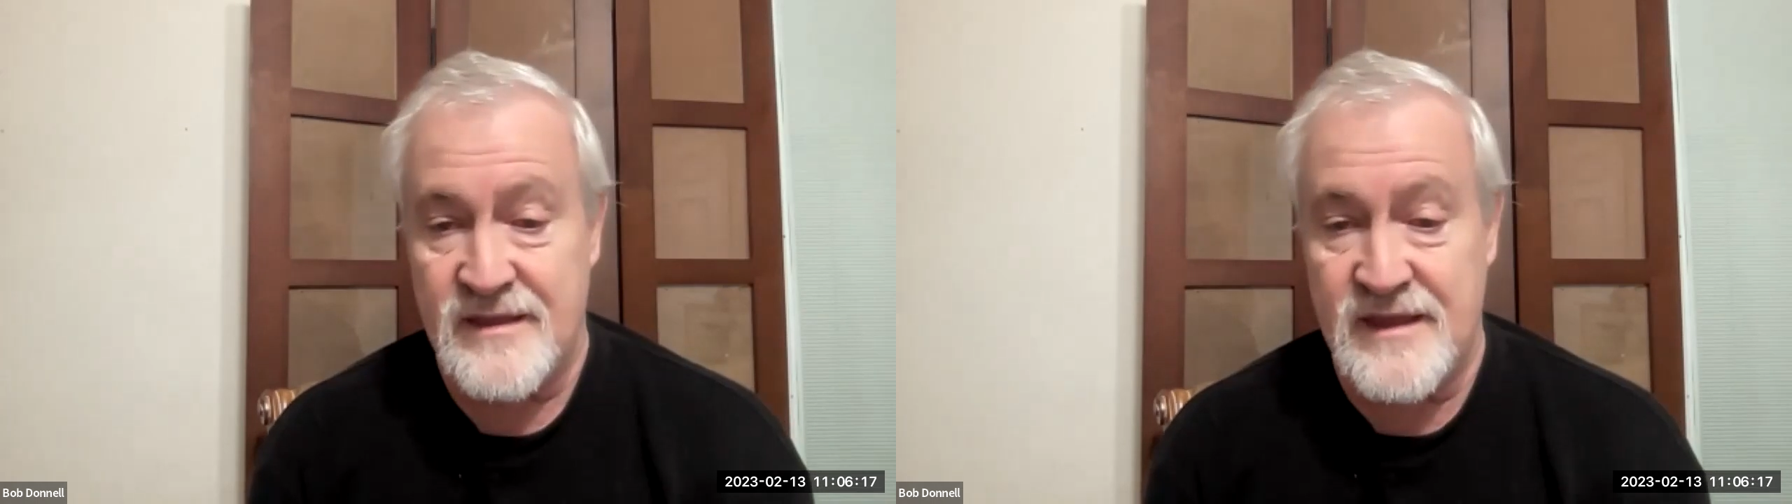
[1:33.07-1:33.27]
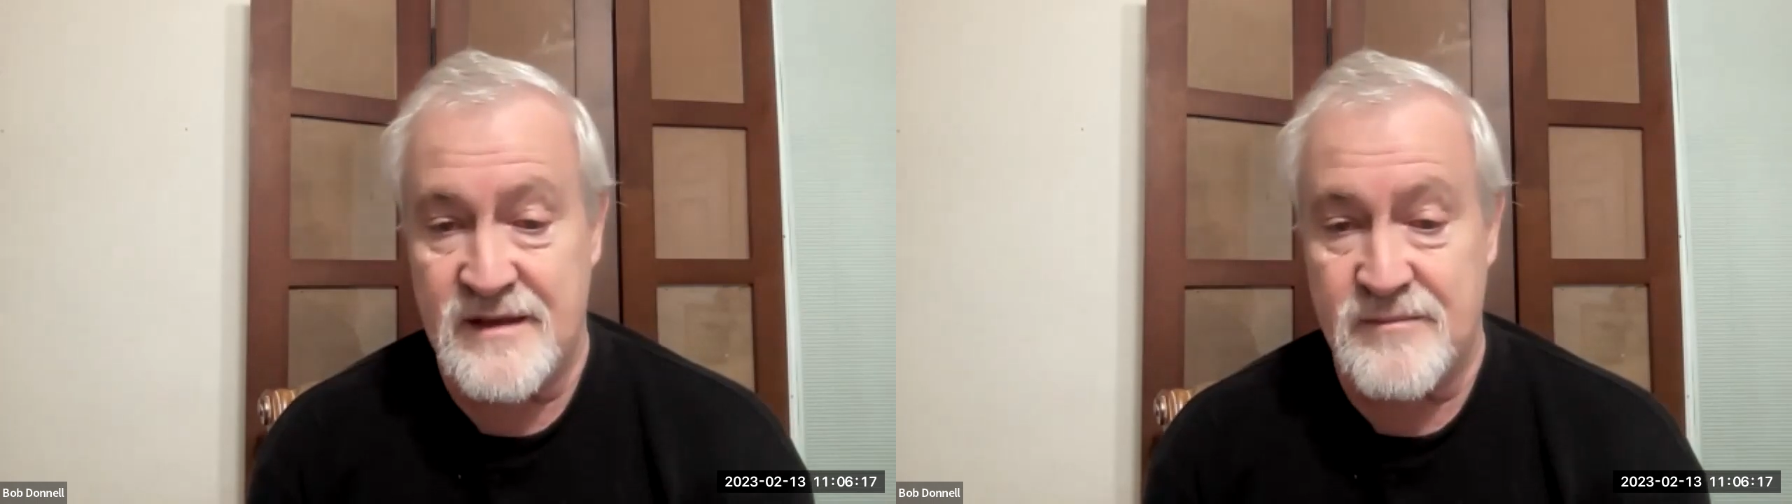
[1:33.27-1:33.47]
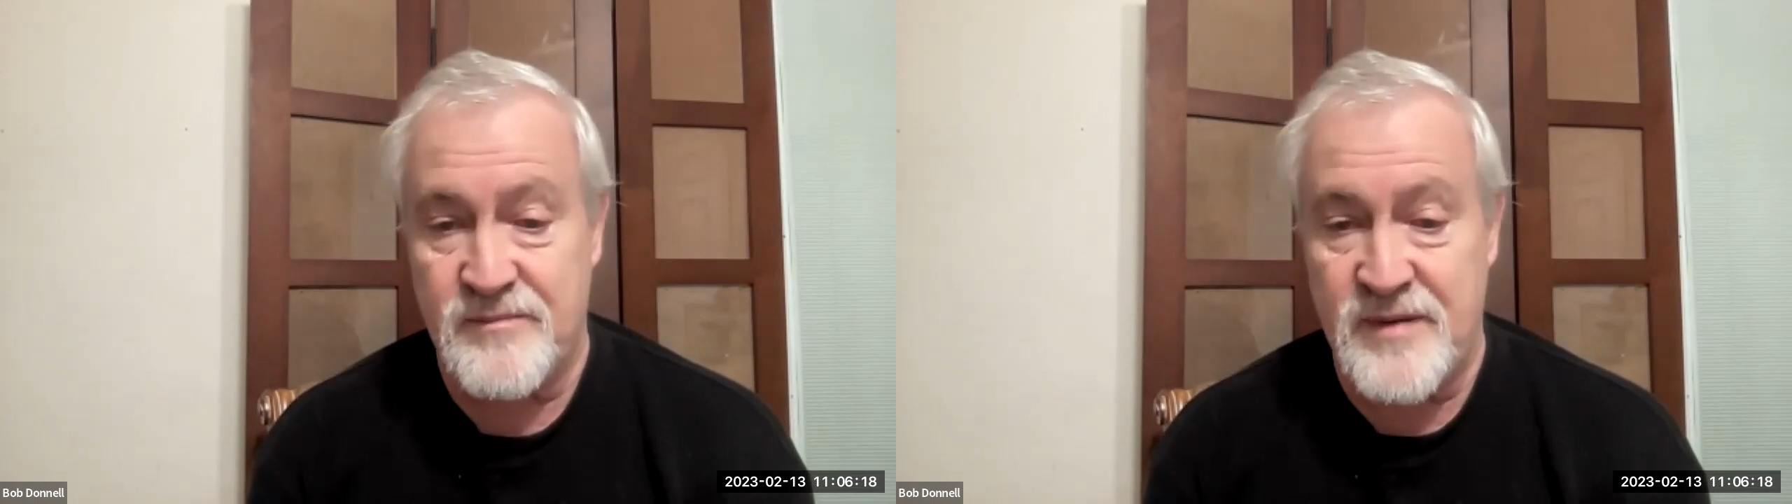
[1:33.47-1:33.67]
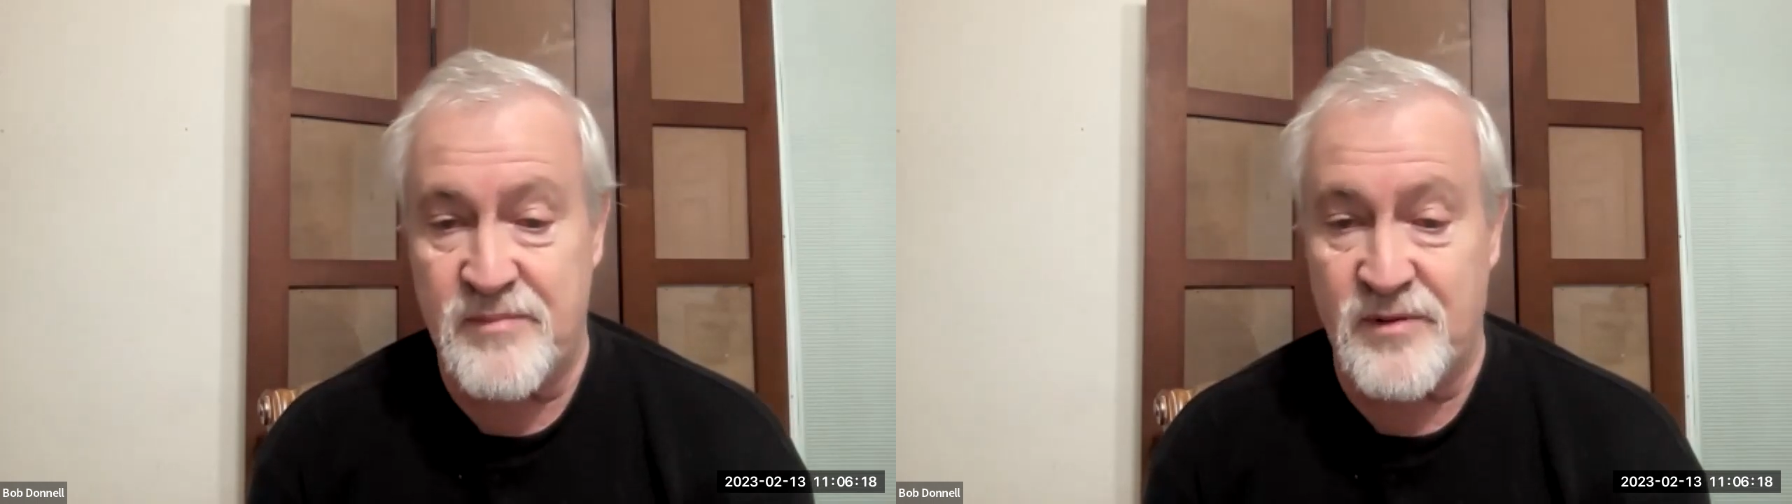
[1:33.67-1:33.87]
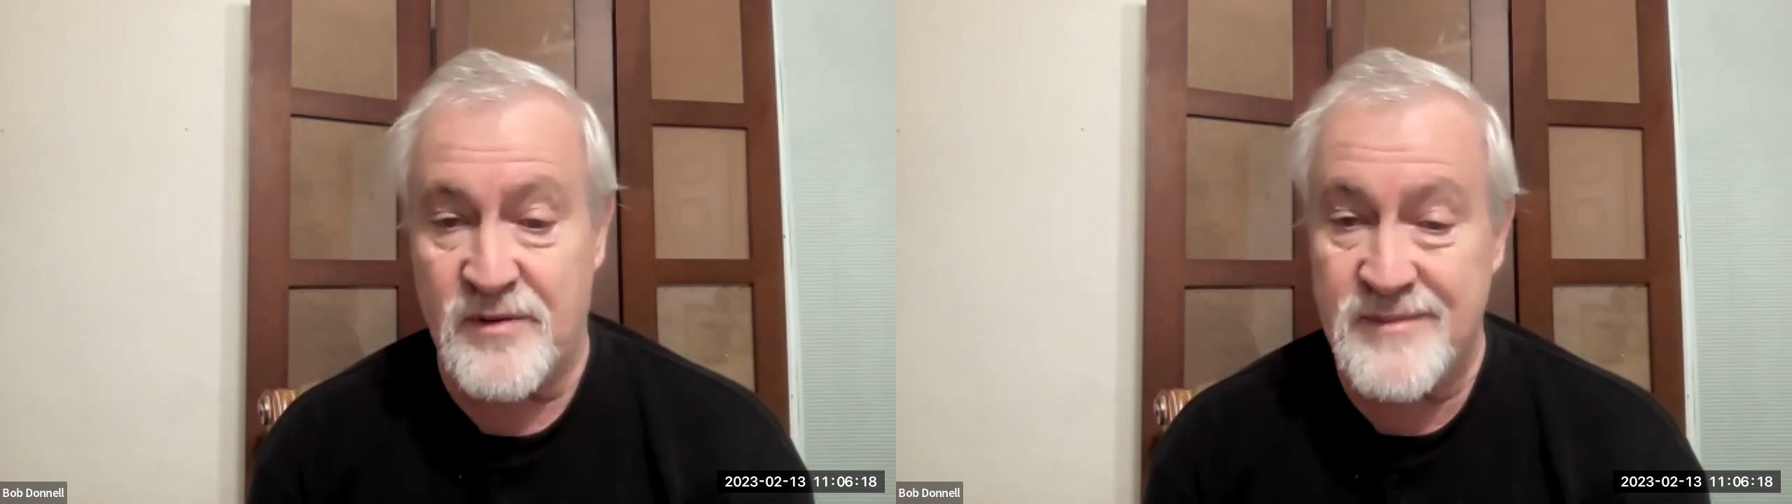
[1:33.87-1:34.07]
that
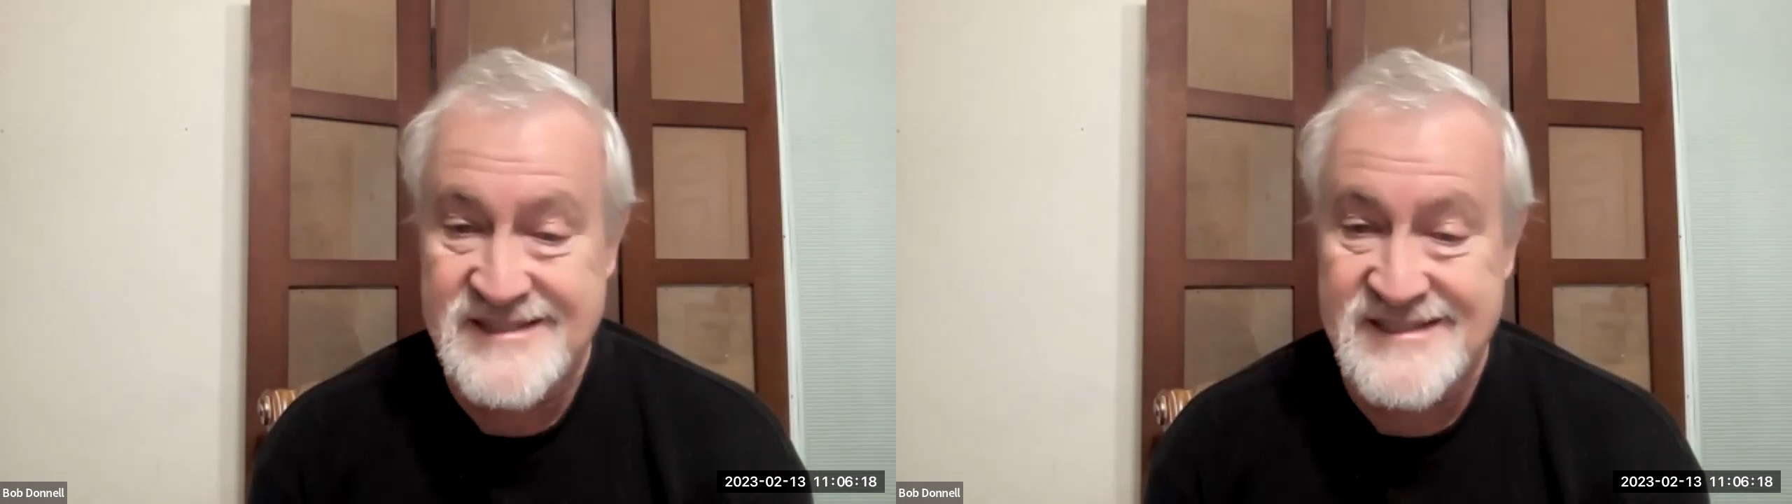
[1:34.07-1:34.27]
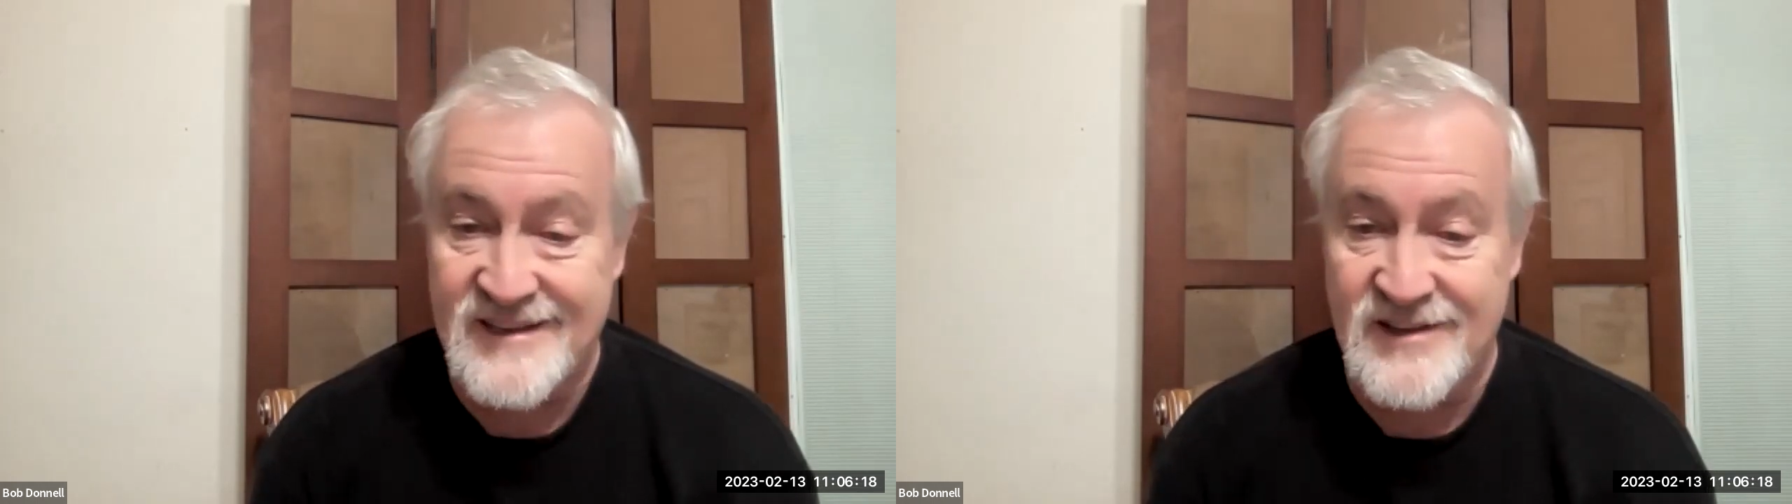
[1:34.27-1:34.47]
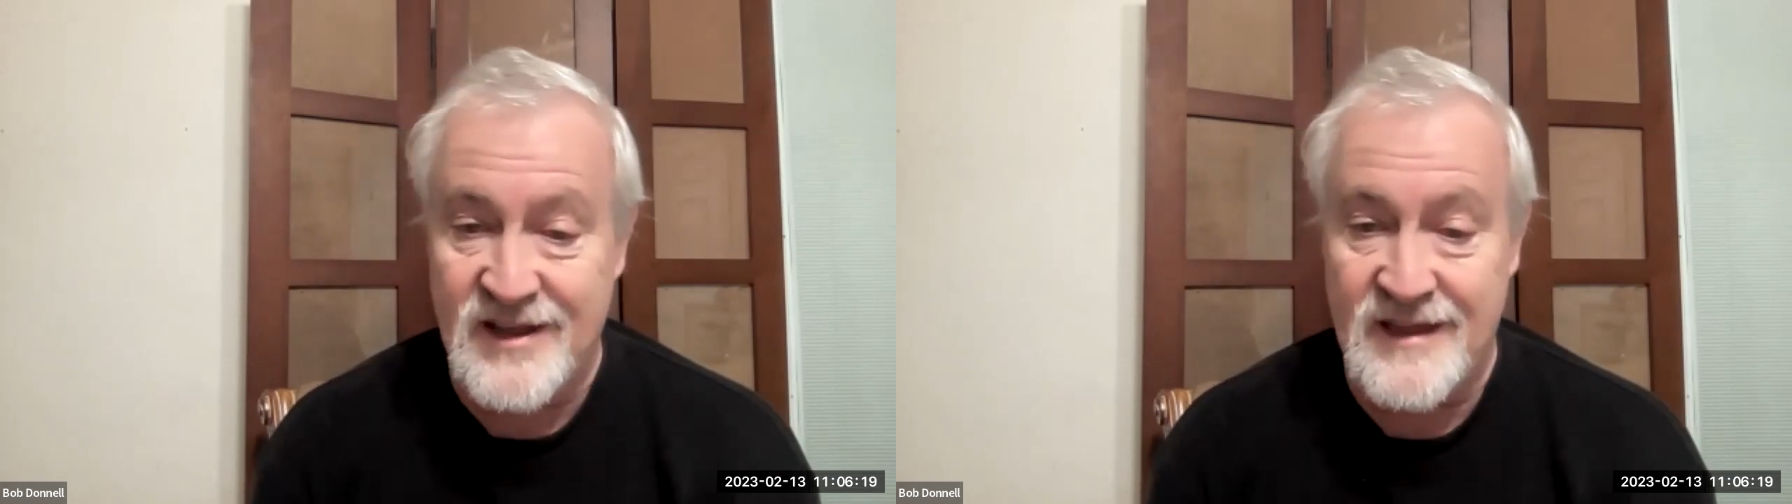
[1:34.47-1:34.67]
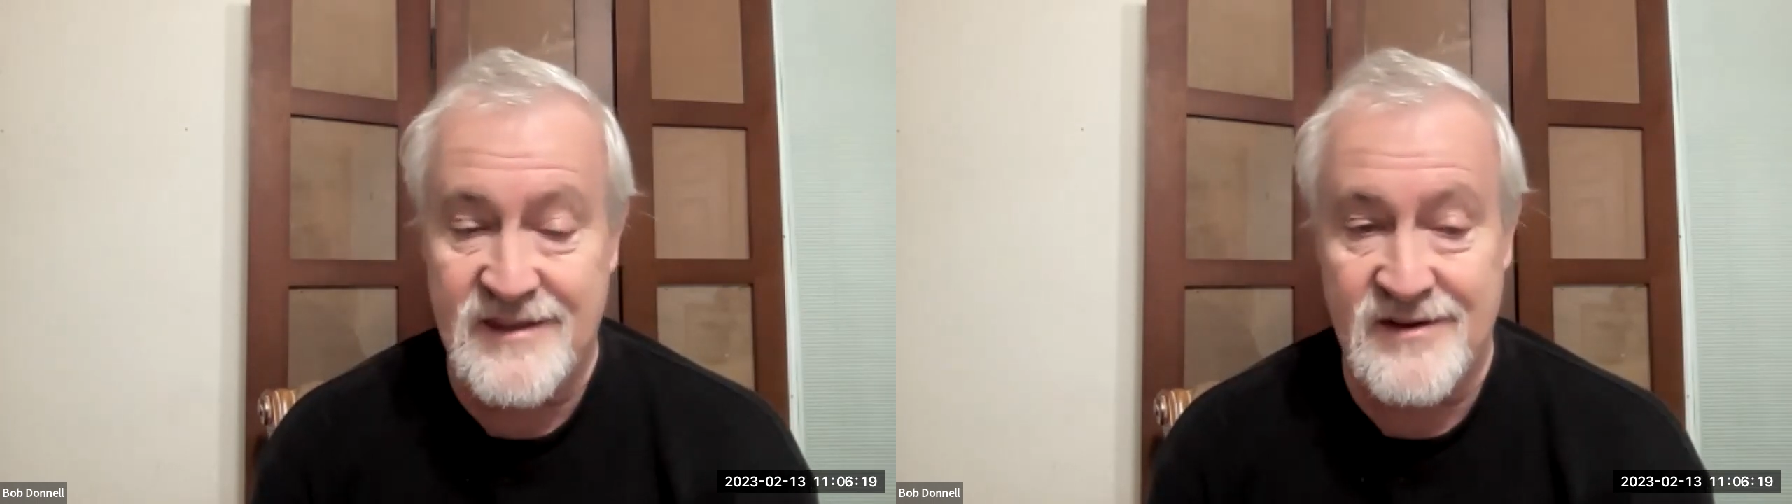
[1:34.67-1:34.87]
people are missing a lot.